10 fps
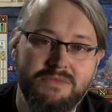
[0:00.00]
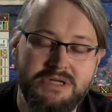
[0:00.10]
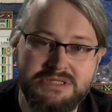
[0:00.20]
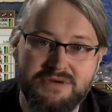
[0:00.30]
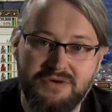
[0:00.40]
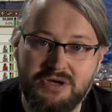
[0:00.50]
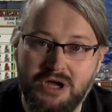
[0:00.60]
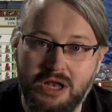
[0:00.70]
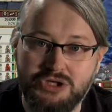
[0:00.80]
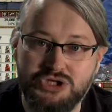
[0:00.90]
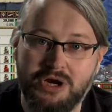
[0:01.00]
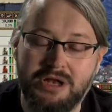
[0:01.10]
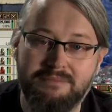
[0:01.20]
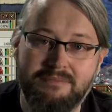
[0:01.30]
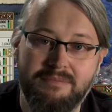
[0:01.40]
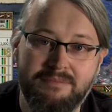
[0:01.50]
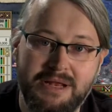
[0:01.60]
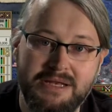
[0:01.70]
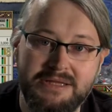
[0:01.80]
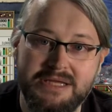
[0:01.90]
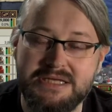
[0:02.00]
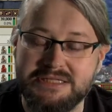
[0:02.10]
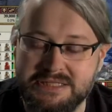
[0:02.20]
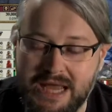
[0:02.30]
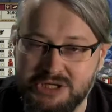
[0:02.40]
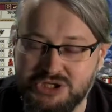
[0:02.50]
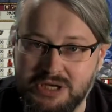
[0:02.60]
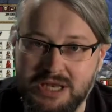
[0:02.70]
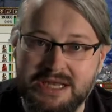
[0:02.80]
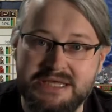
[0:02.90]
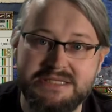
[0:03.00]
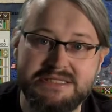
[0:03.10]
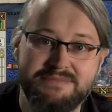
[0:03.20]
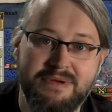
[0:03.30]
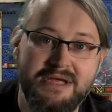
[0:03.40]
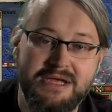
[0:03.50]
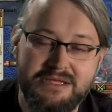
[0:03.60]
there's different cultural abilities, naturalism,